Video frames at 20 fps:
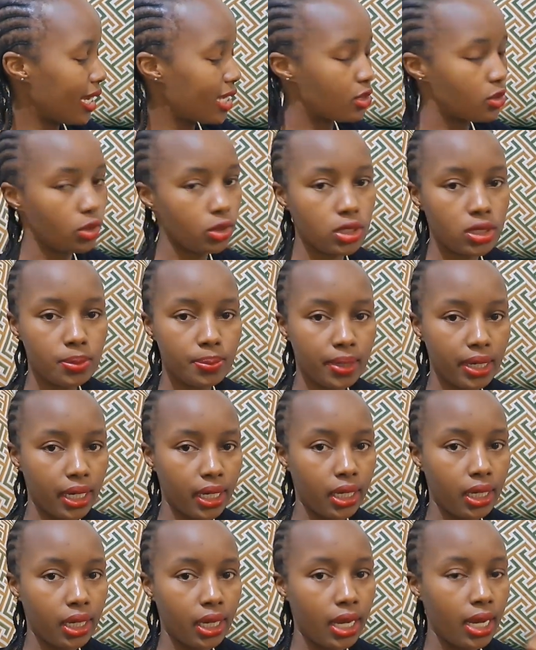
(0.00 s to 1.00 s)
nasal
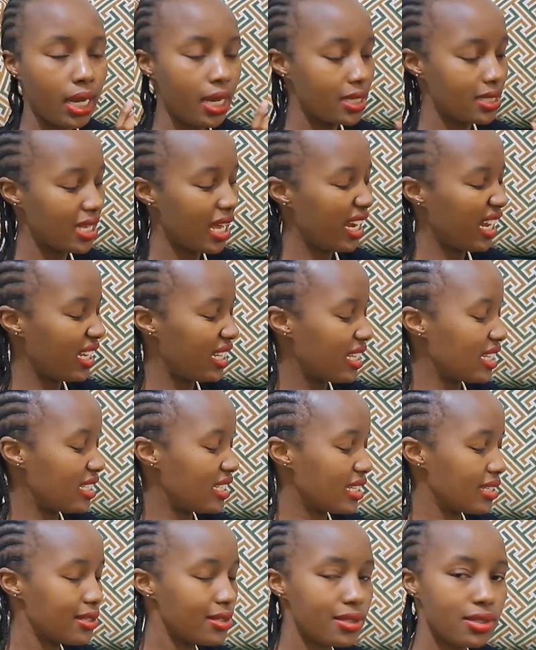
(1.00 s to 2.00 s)
spray. Saline is
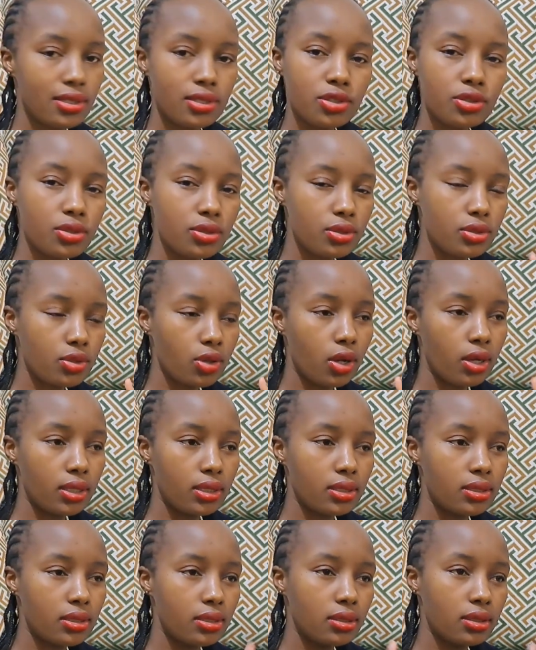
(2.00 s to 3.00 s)
just
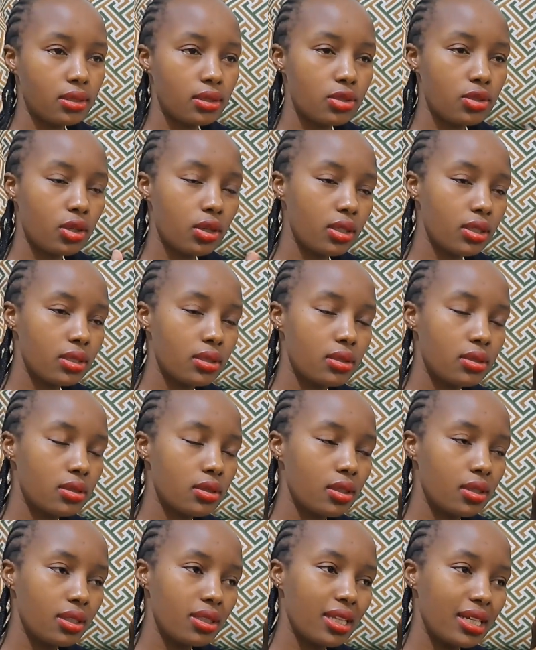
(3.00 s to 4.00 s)
salt
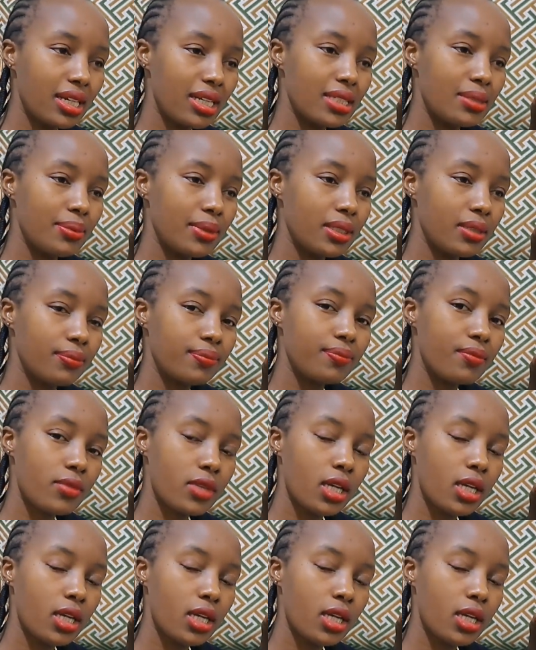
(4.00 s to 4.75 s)
that has been